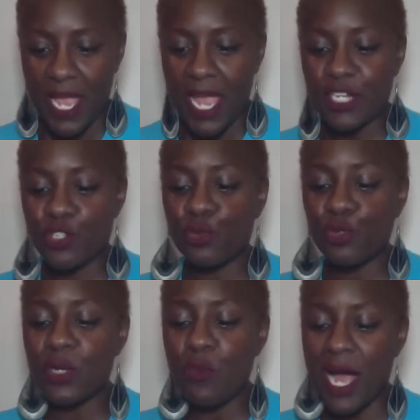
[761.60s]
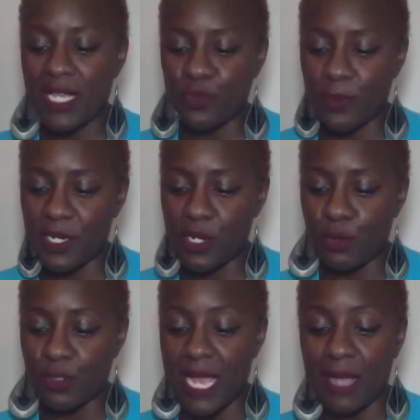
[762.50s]
A truly wise woman
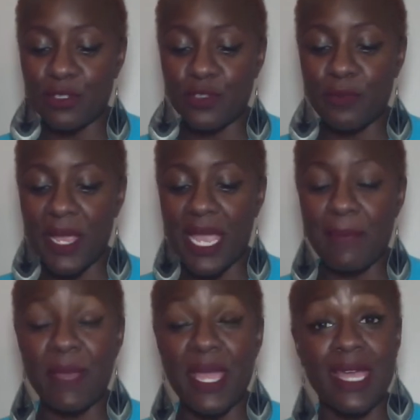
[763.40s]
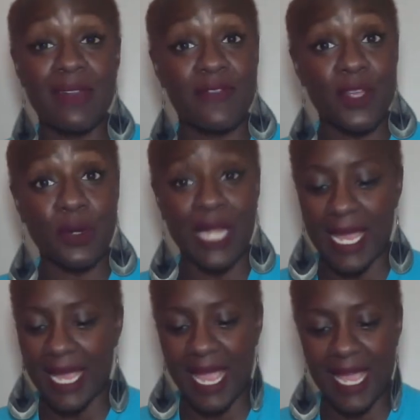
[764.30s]
knows how to make a man feel
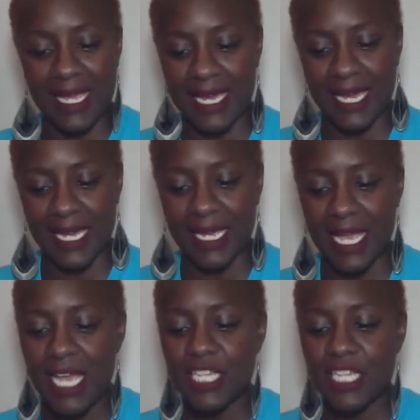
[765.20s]
like a king.